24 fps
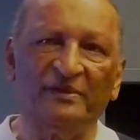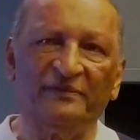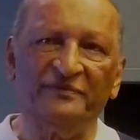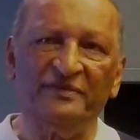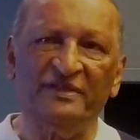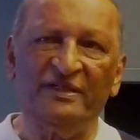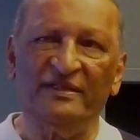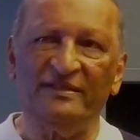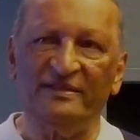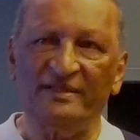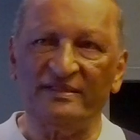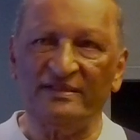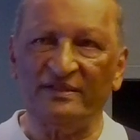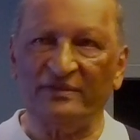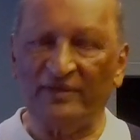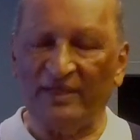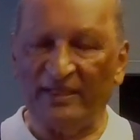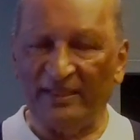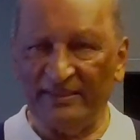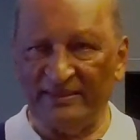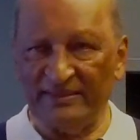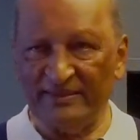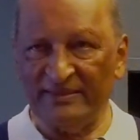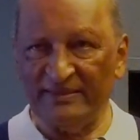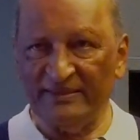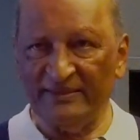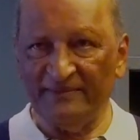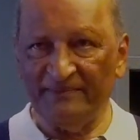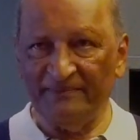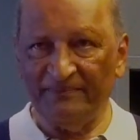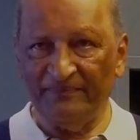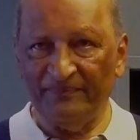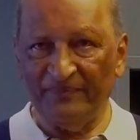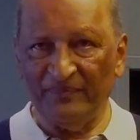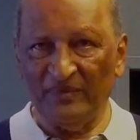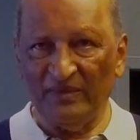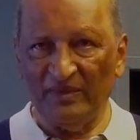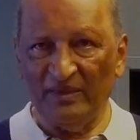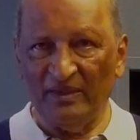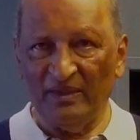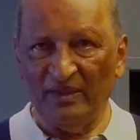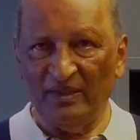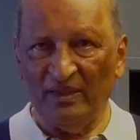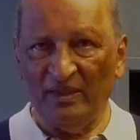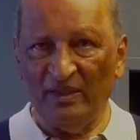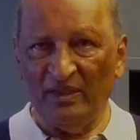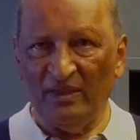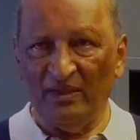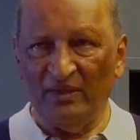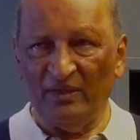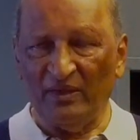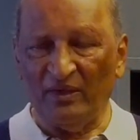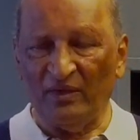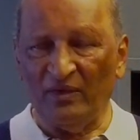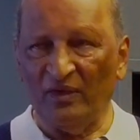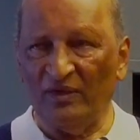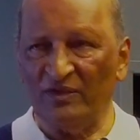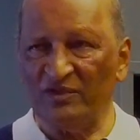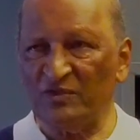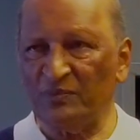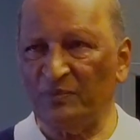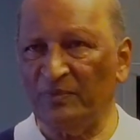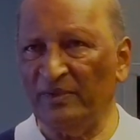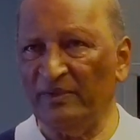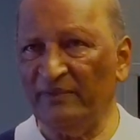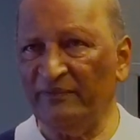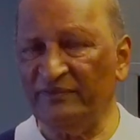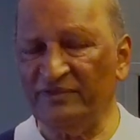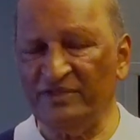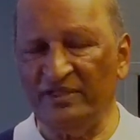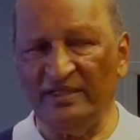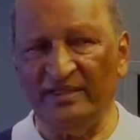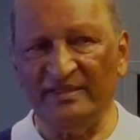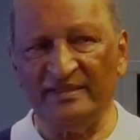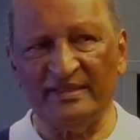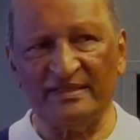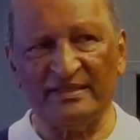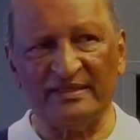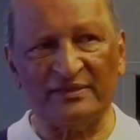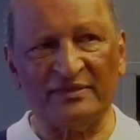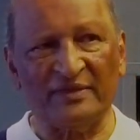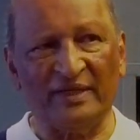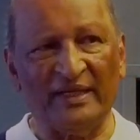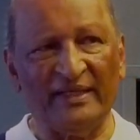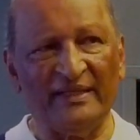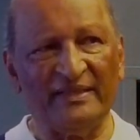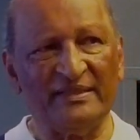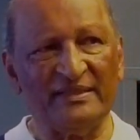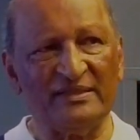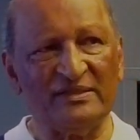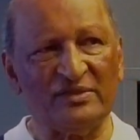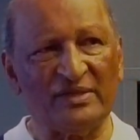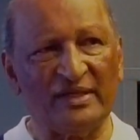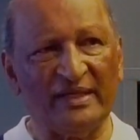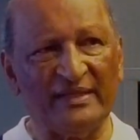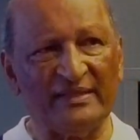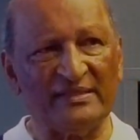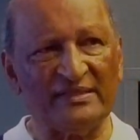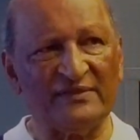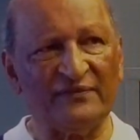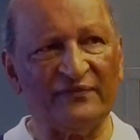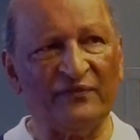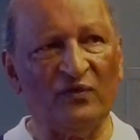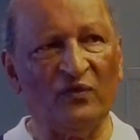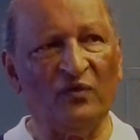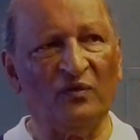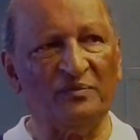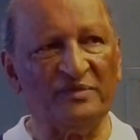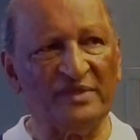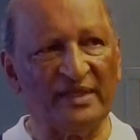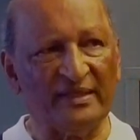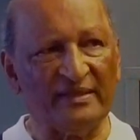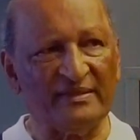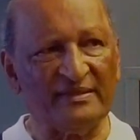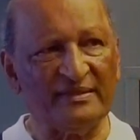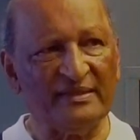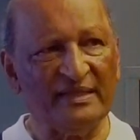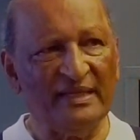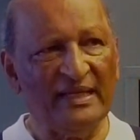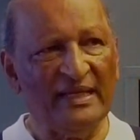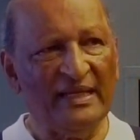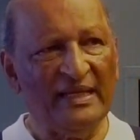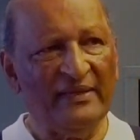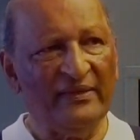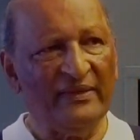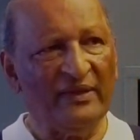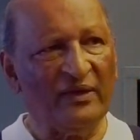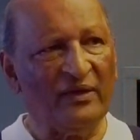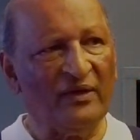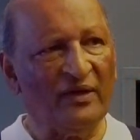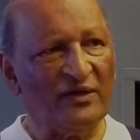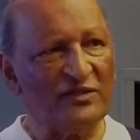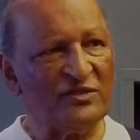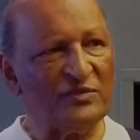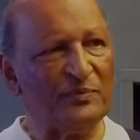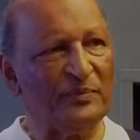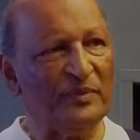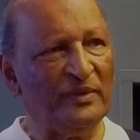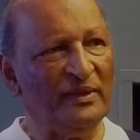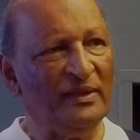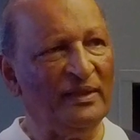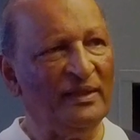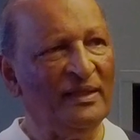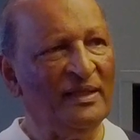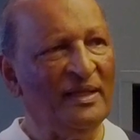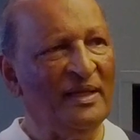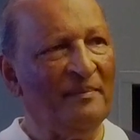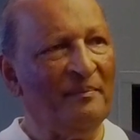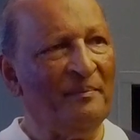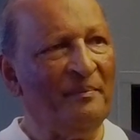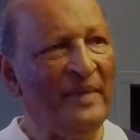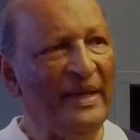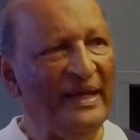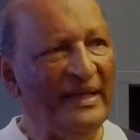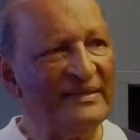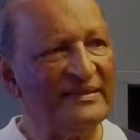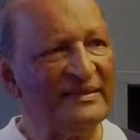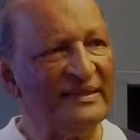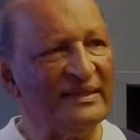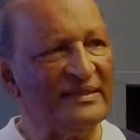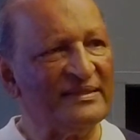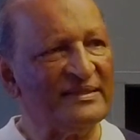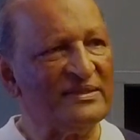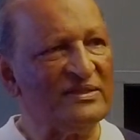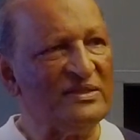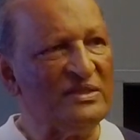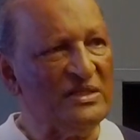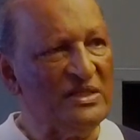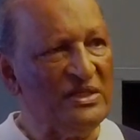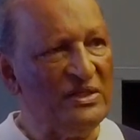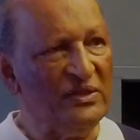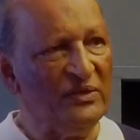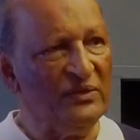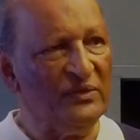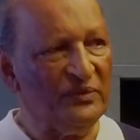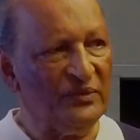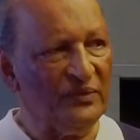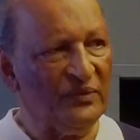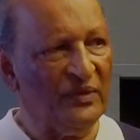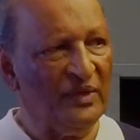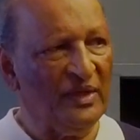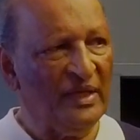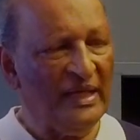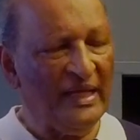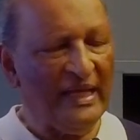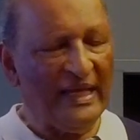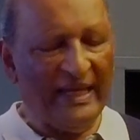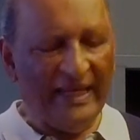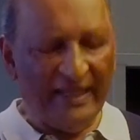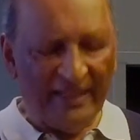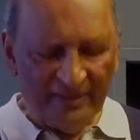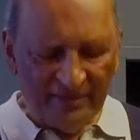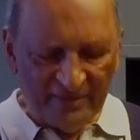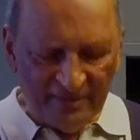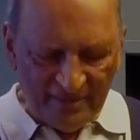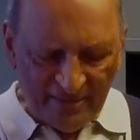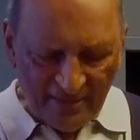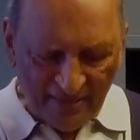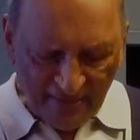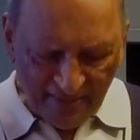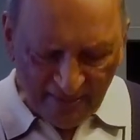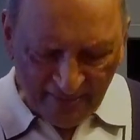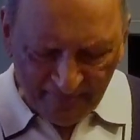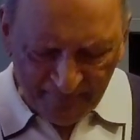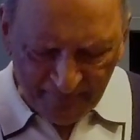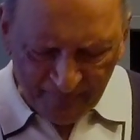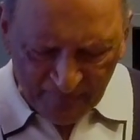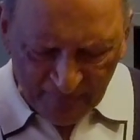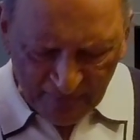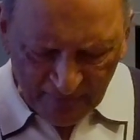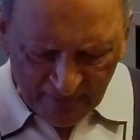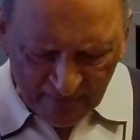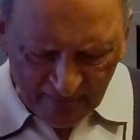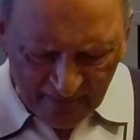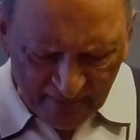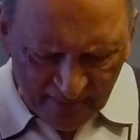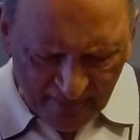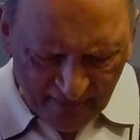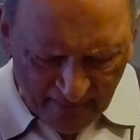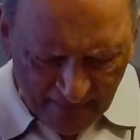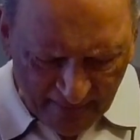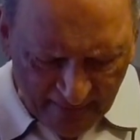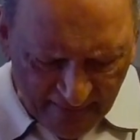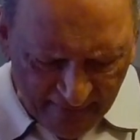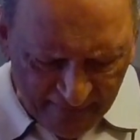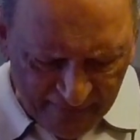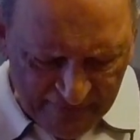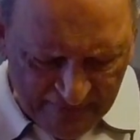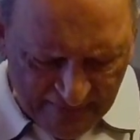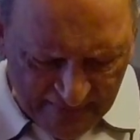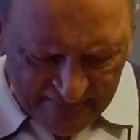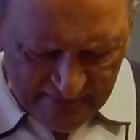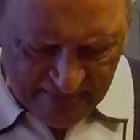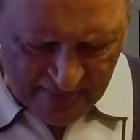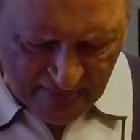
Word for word: of Jesus Christ. Amen. The gospel of Jesus Christ transforms us. The gospel makes us new and uh, gives us